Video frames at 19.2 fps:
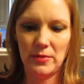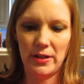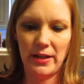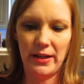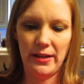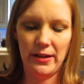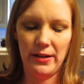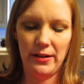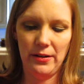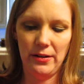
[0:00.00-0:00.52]

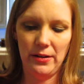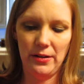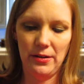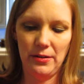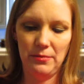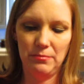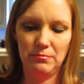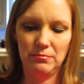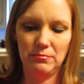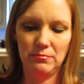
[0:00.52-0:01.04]

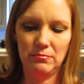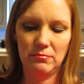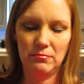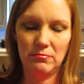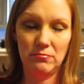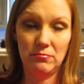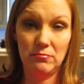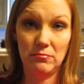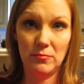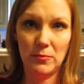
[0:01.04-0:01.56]
and
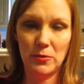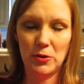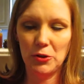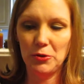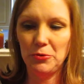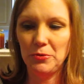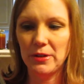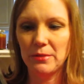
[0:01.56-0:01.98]
glue